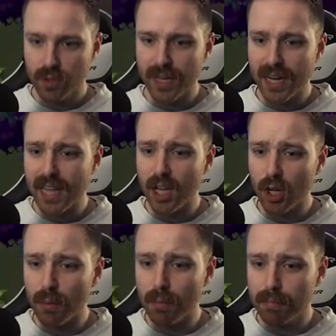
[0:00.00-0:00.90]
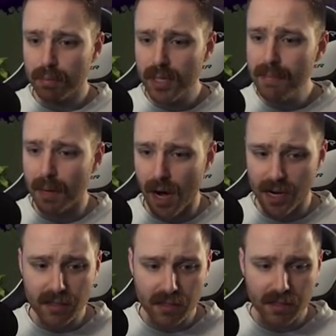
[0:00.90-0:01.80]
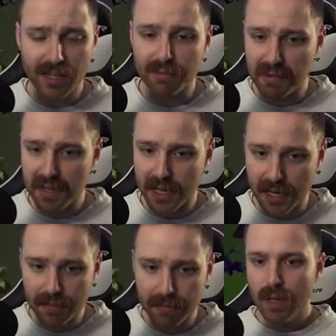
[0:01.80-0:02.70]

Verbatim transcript: We get a heal pre-boss if we need it.